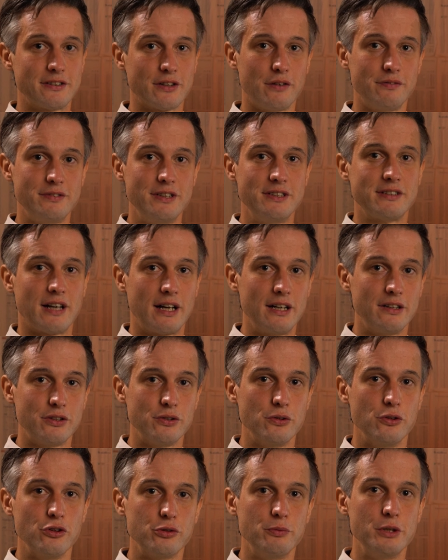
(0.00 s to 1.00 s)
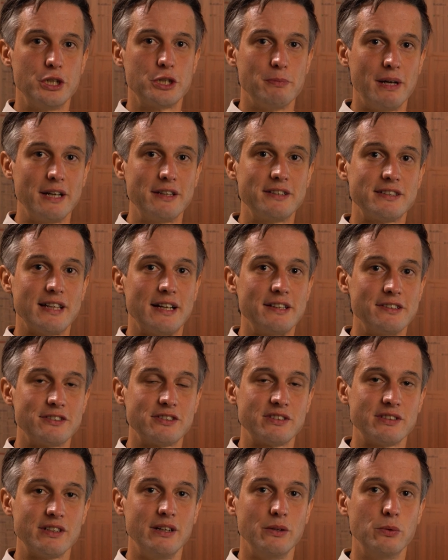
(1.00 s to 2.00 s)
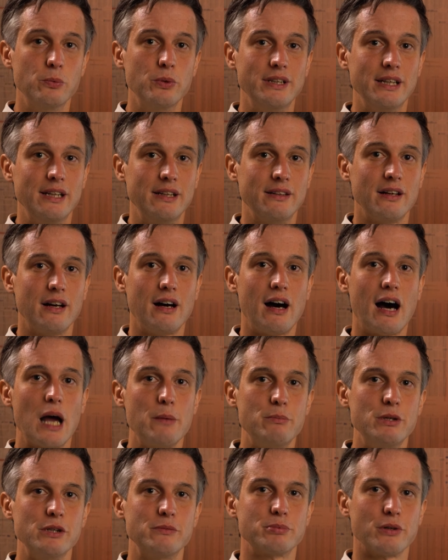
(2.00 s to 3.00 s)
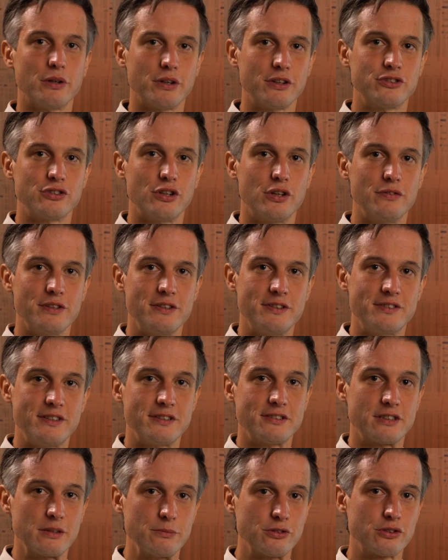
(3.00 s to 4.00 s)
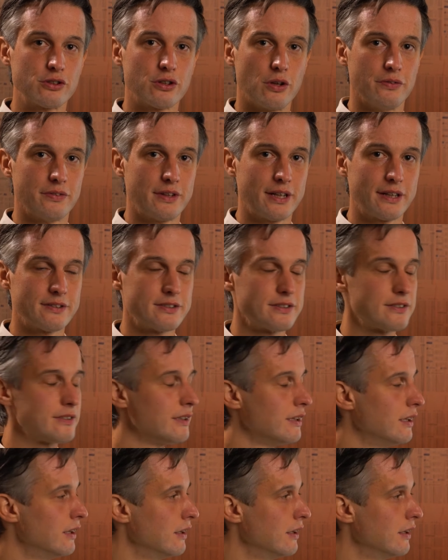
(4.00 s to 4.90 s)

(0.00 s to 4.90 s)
of design tools which make sense within a hybrid product service systems context.